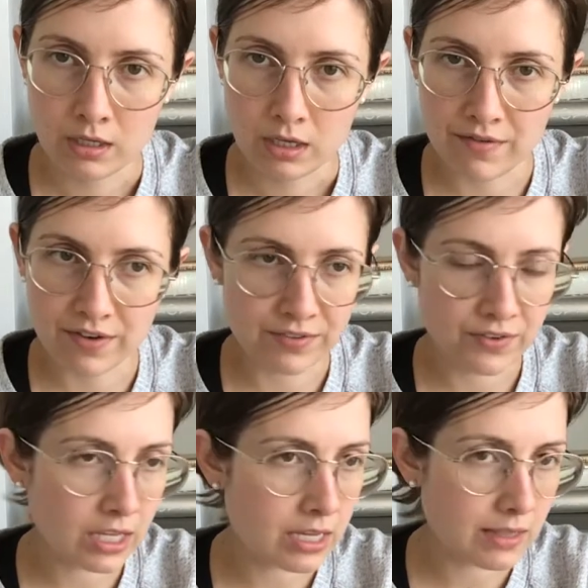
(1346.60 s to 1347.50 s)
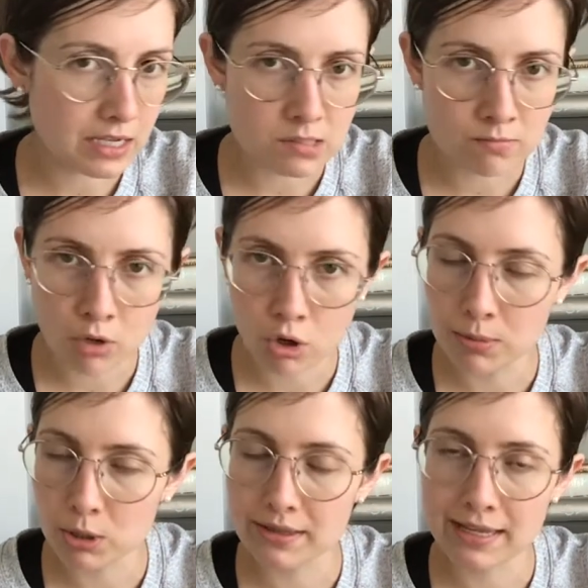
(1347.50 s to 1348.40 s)
If you're feeling less
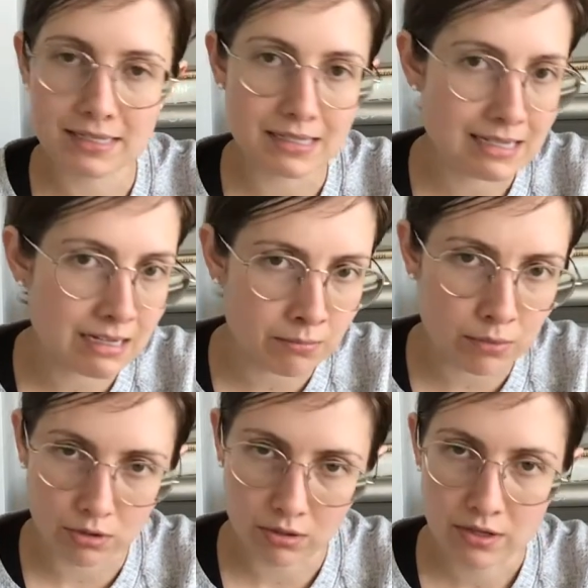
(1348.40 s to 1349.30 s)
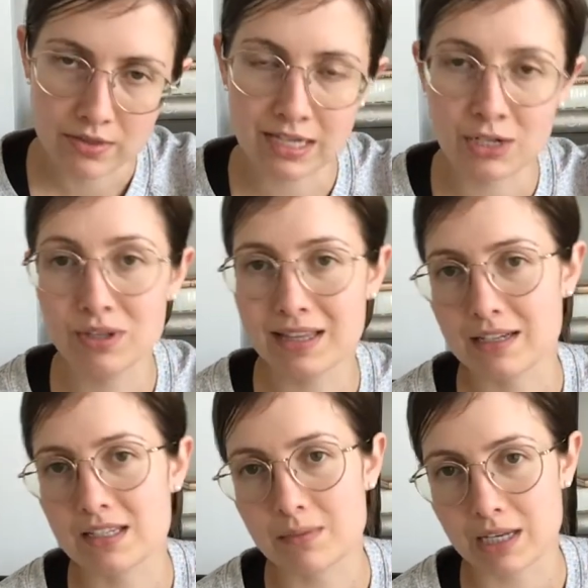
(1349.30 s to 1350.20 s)
mobile, less nimble than you would
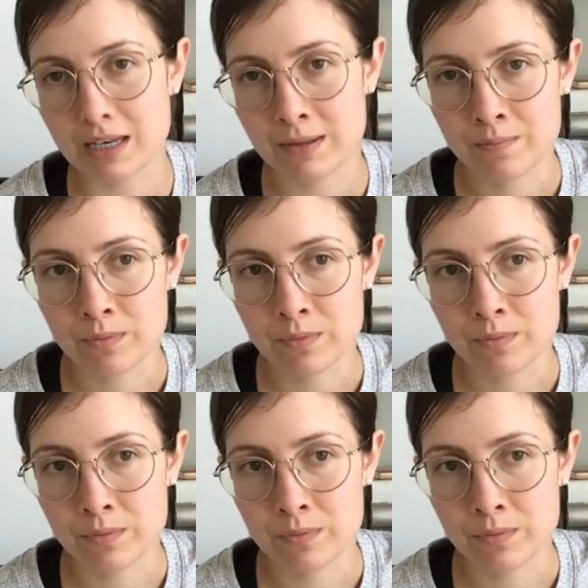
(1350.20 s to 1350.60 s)
like to be,